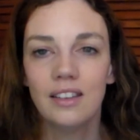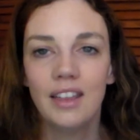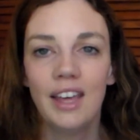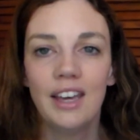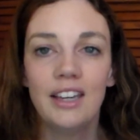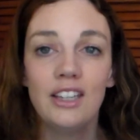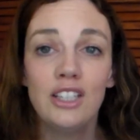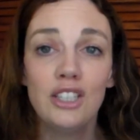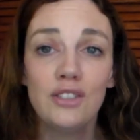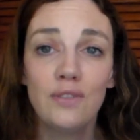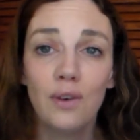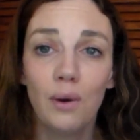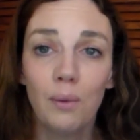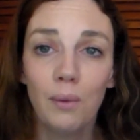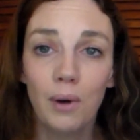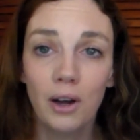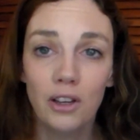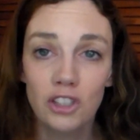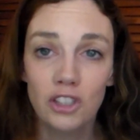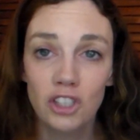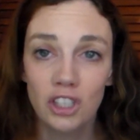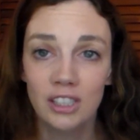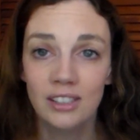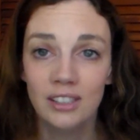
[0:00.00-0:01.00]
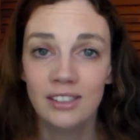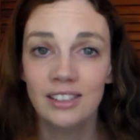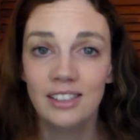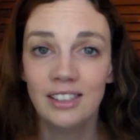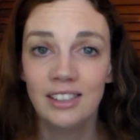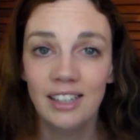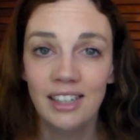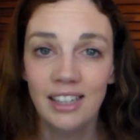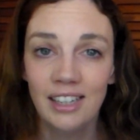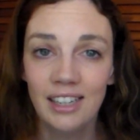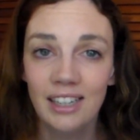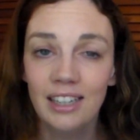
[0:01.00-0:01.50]
Thanks for watching
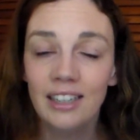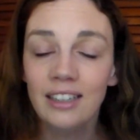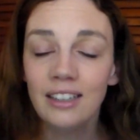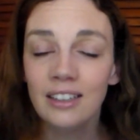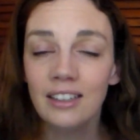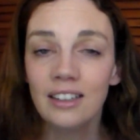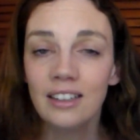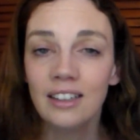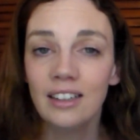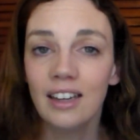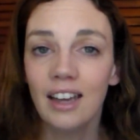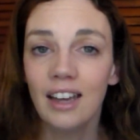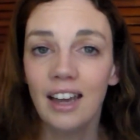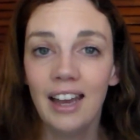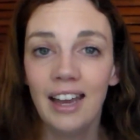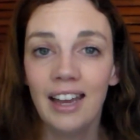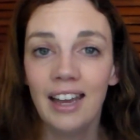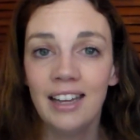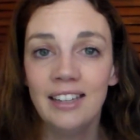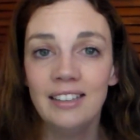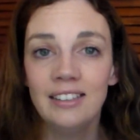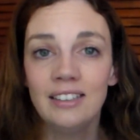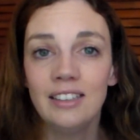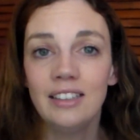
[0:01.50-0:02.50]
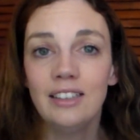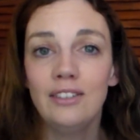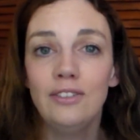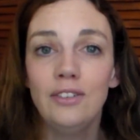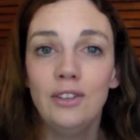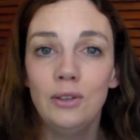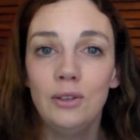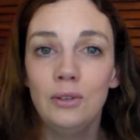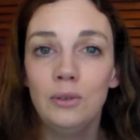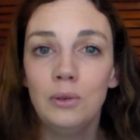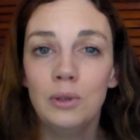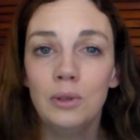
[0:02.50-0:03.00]
today, and
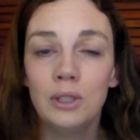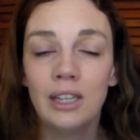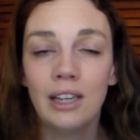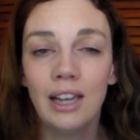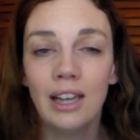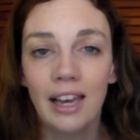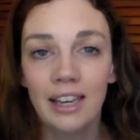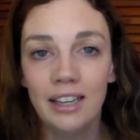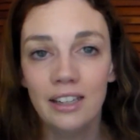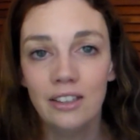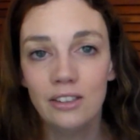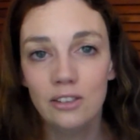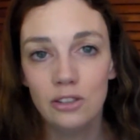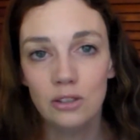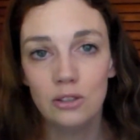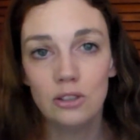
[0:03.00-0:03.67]
if you would like